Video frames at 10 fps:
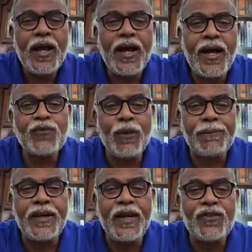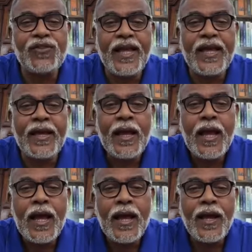Uh, Swapnil is saying,
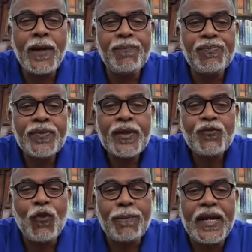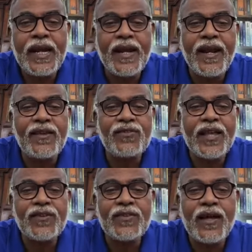um, Swapnil Ingle is
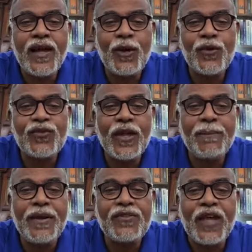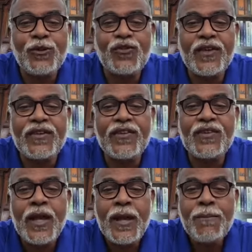saying, hello sir, please can you suggest
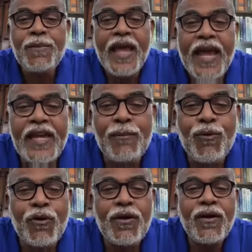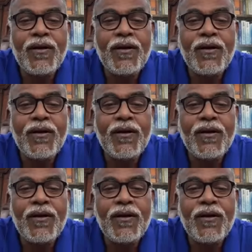me any book?